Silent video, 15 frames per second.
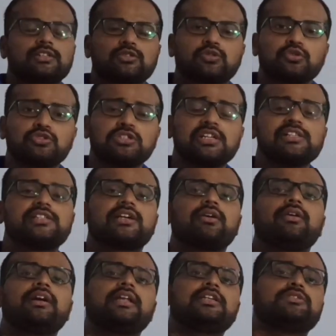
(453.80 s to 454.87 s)
Social
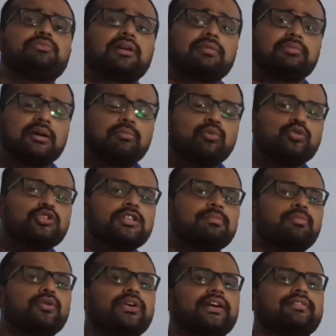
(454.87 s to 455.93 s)
security is one of the most
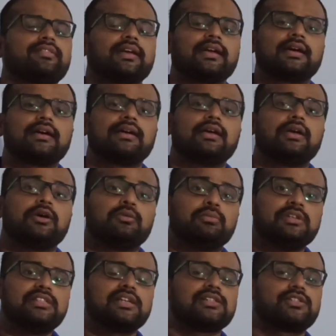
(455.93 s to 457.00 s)
important things
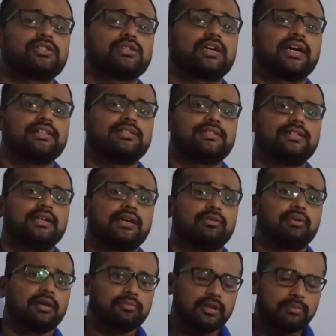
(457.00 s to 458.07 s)
which also
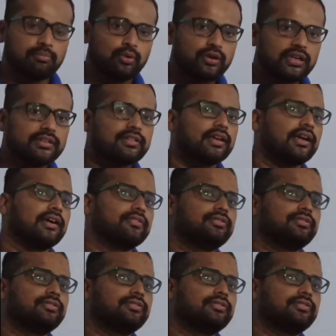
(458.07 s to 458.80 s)
consider one of the important things